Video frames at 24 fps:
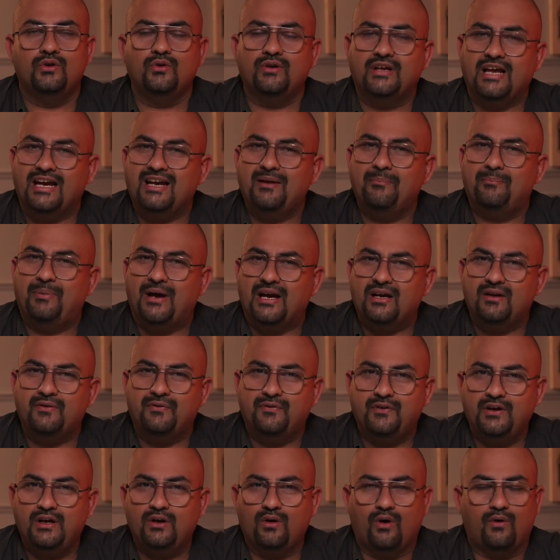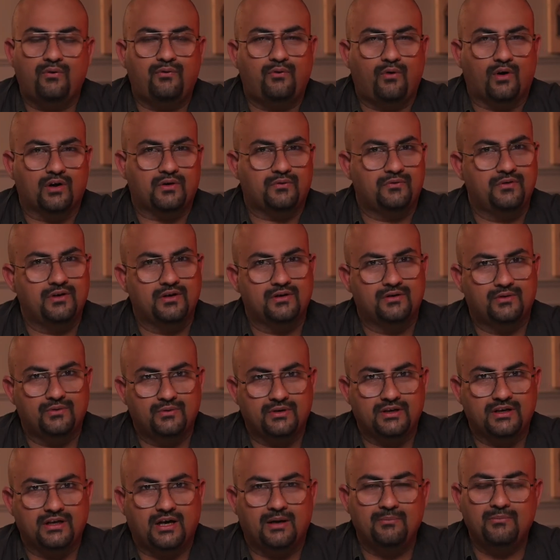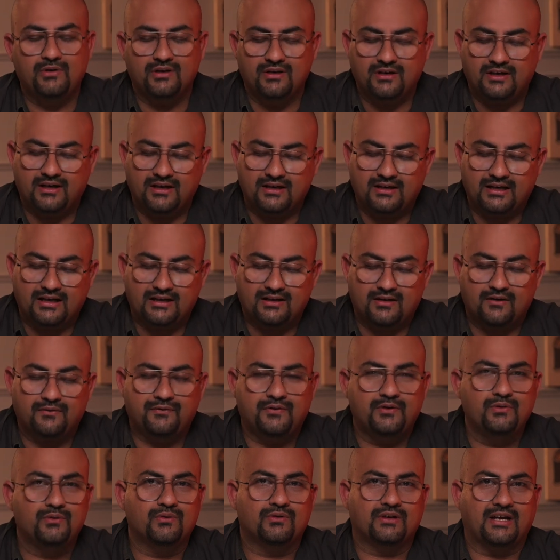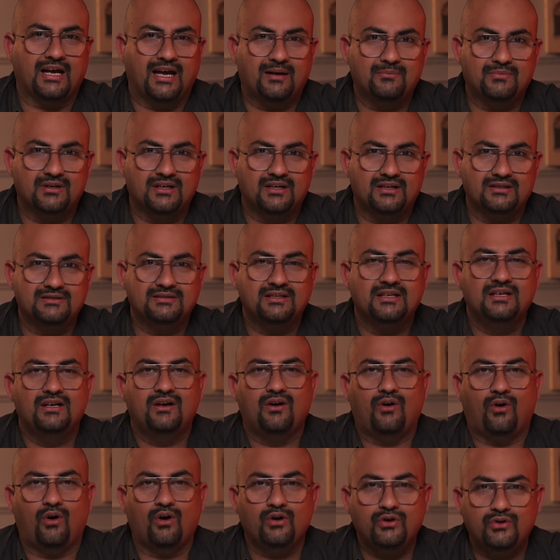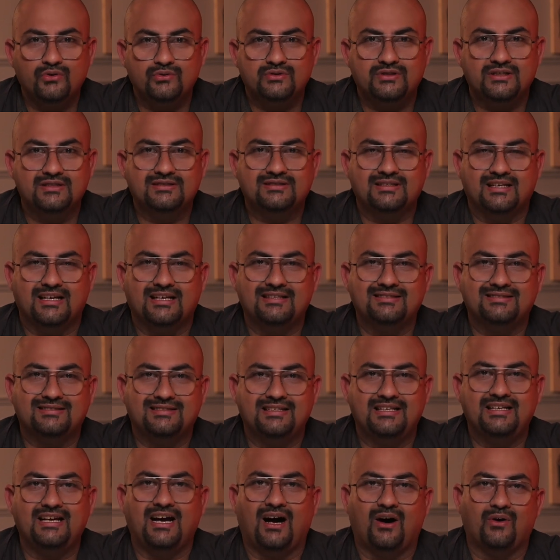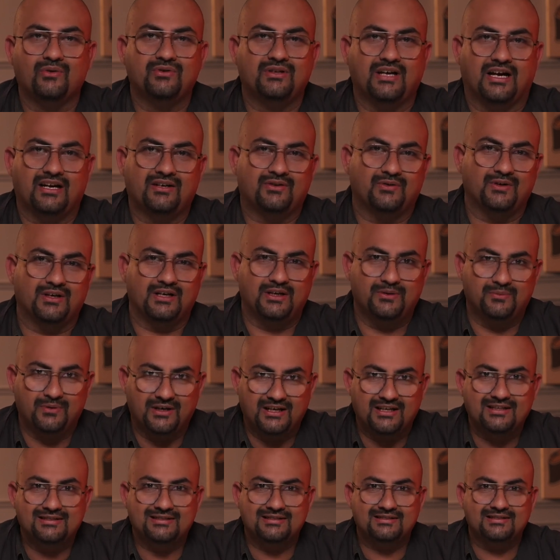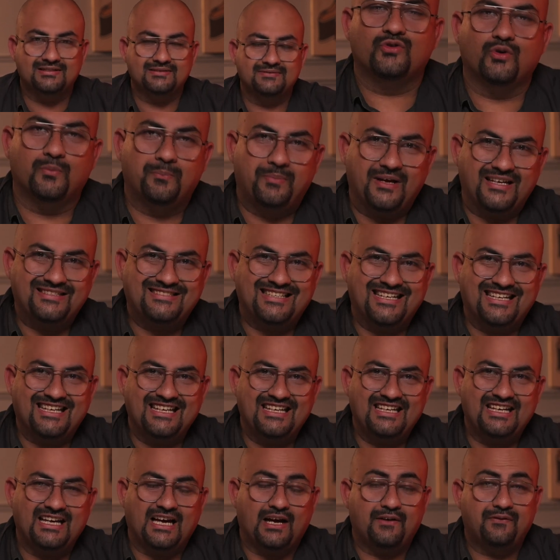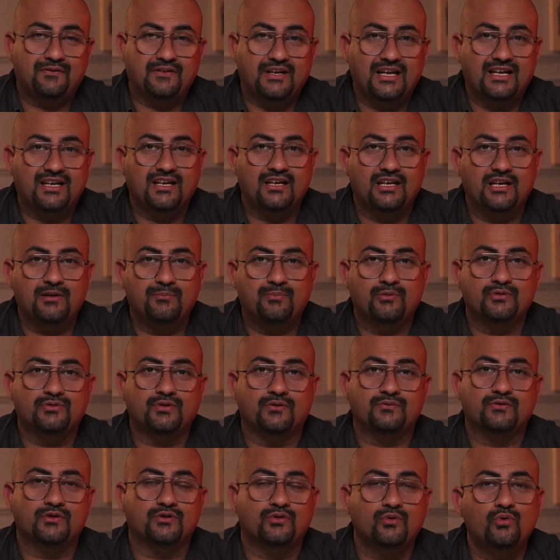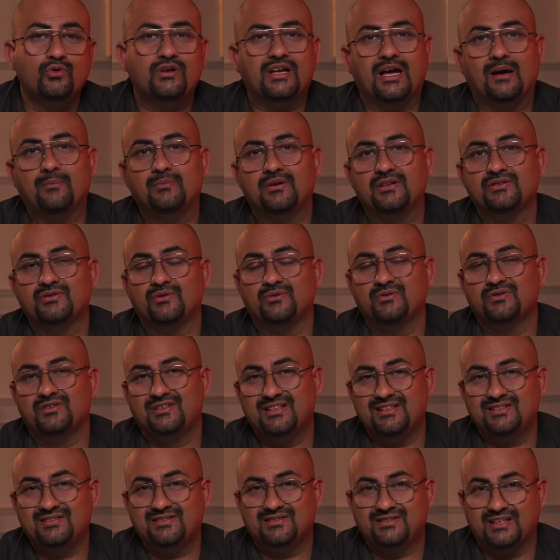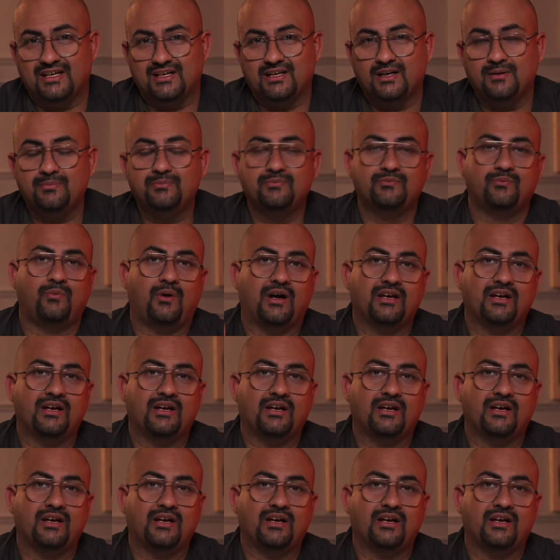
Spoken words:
To get a better feel of what we are doing, I'm going to connect a few cameras onto this and see how that really works. So basically, I've taken inputs of the two cameras on this setup.